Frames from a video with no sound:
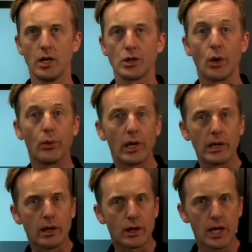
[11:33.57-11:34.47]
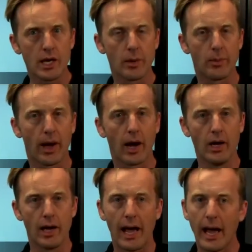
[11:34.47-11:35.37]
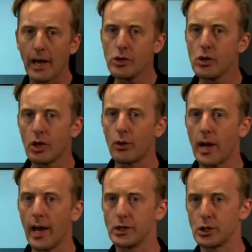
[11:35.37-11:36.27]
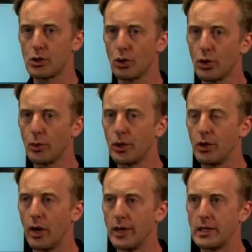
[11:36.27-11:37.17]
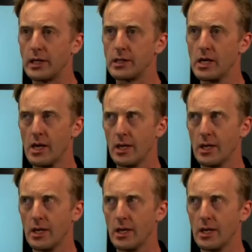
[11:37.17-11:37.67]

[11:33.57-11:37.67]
So really think about how you can create a story with your ideas